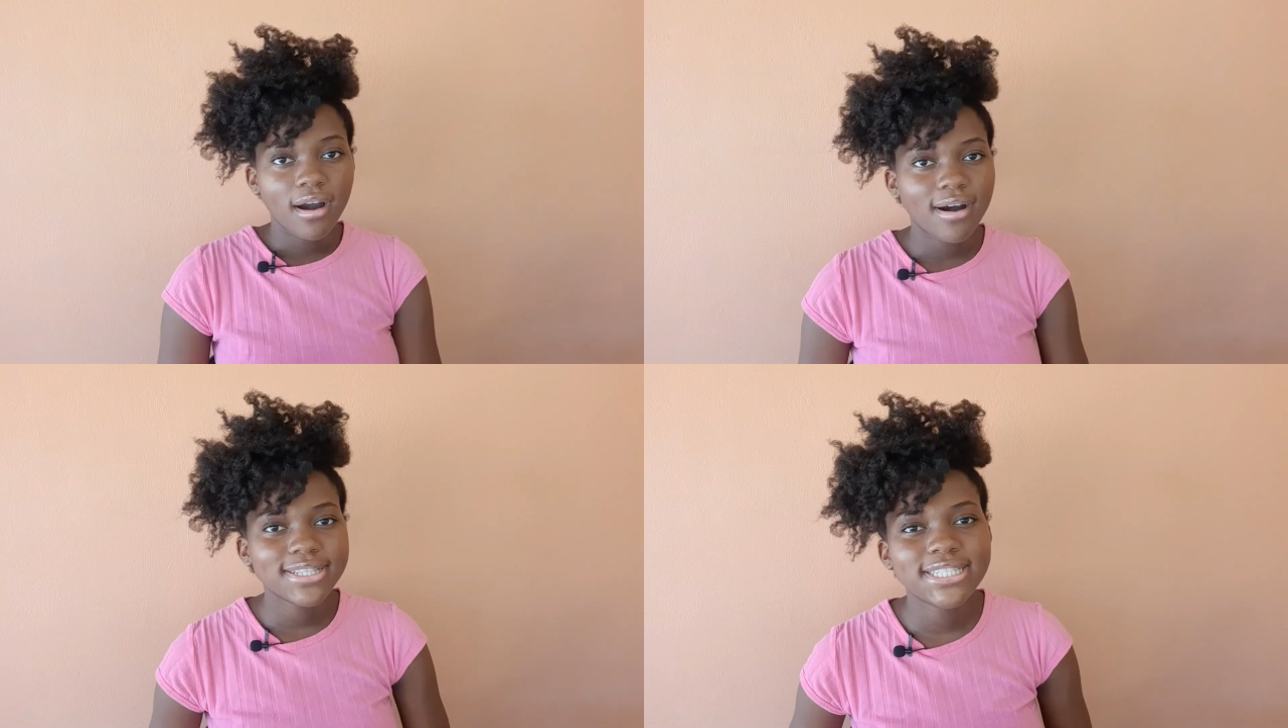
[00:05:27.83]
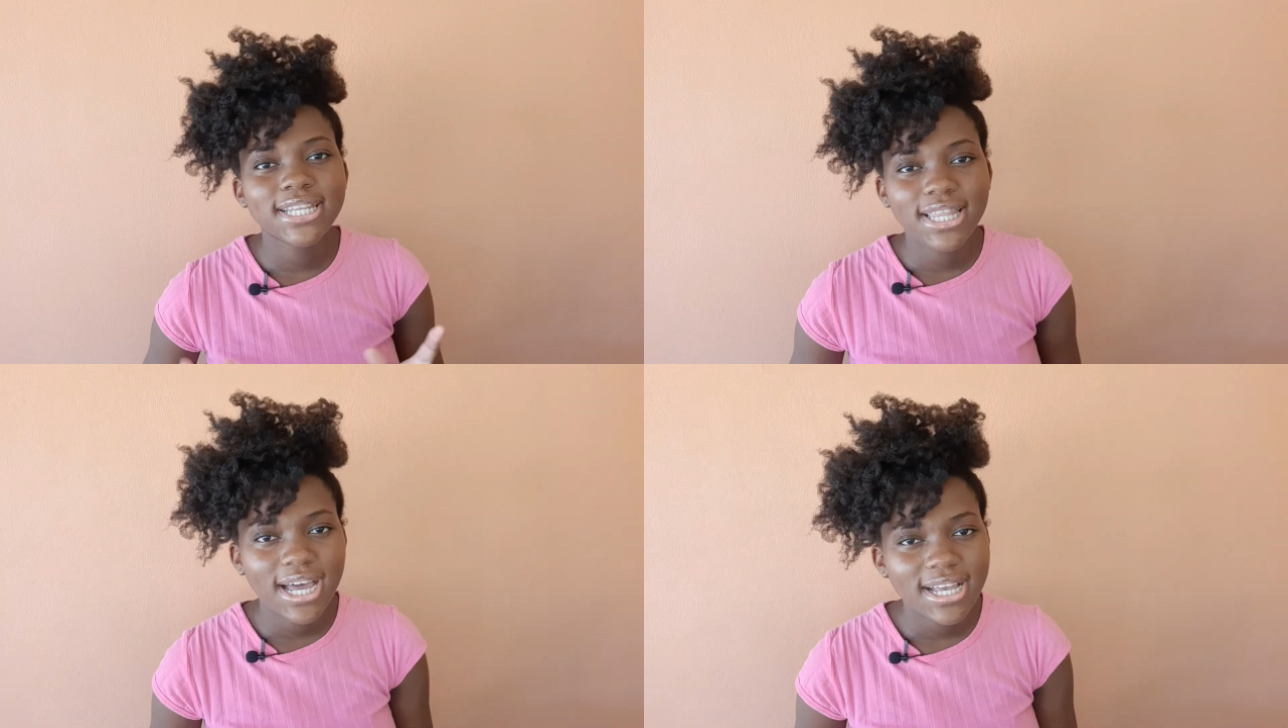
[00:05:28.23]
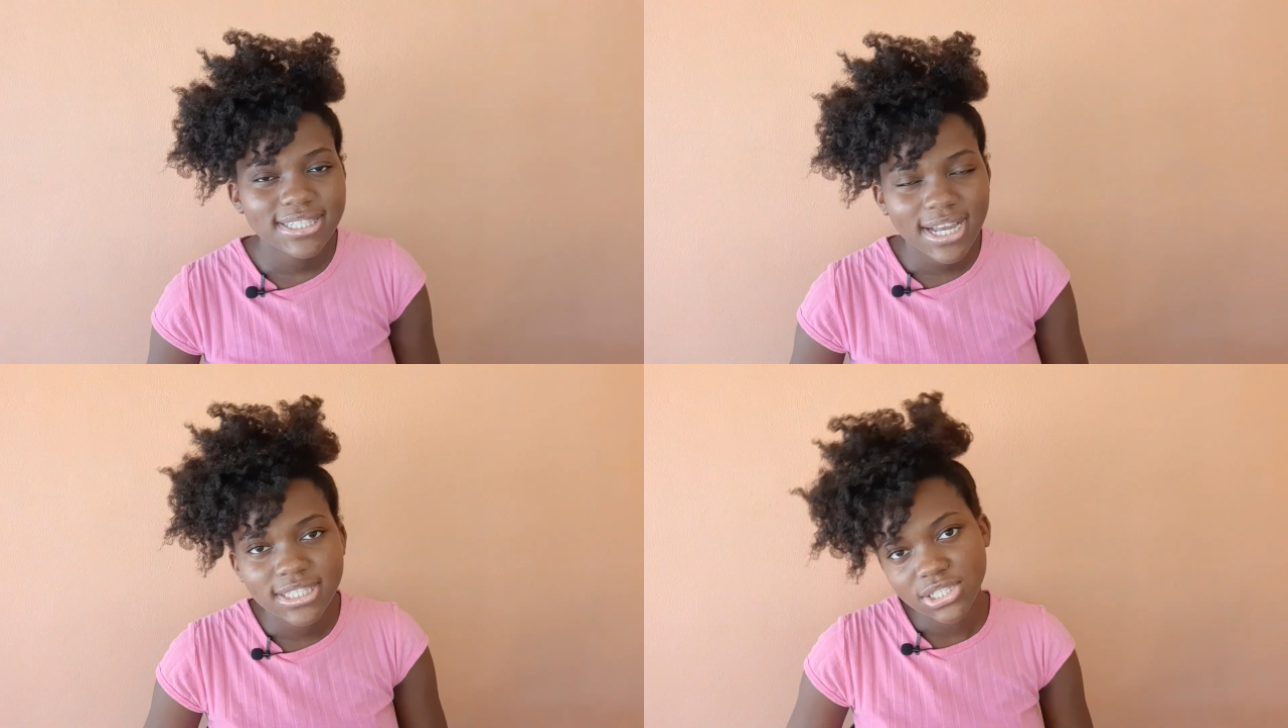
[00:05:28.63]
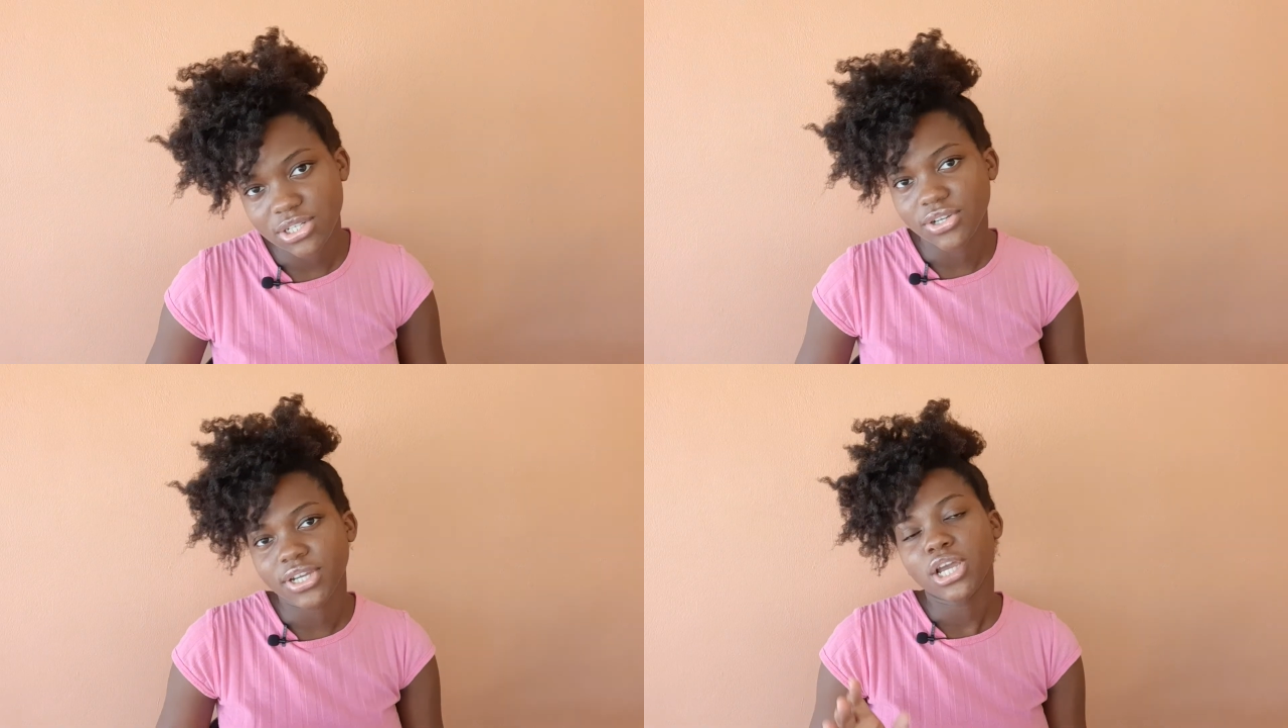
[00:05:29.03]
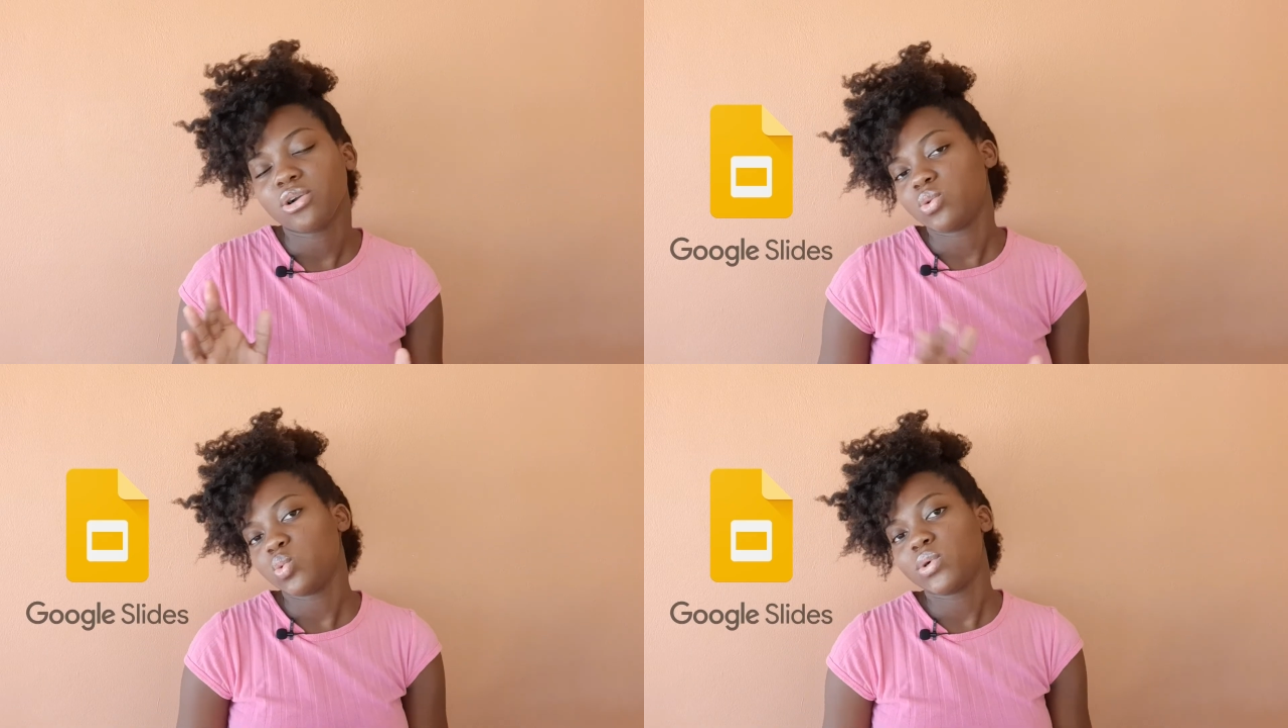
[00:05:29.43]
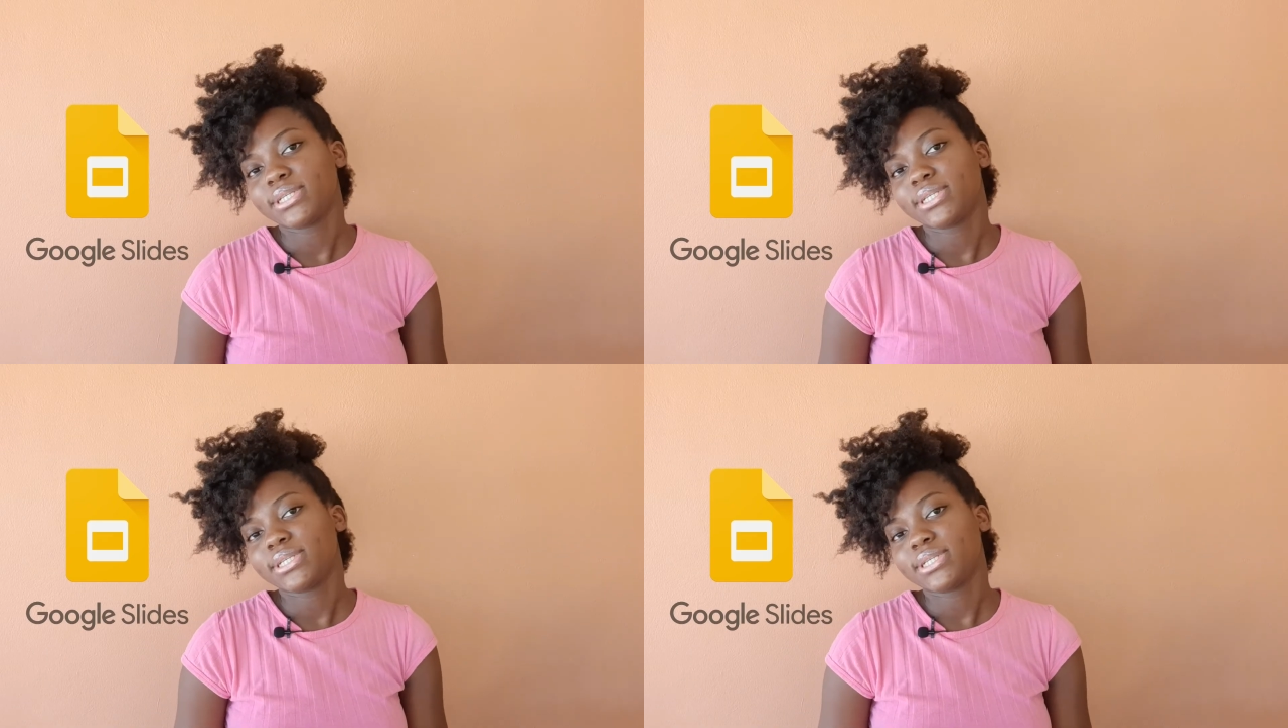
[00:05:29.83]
On to the last category, Google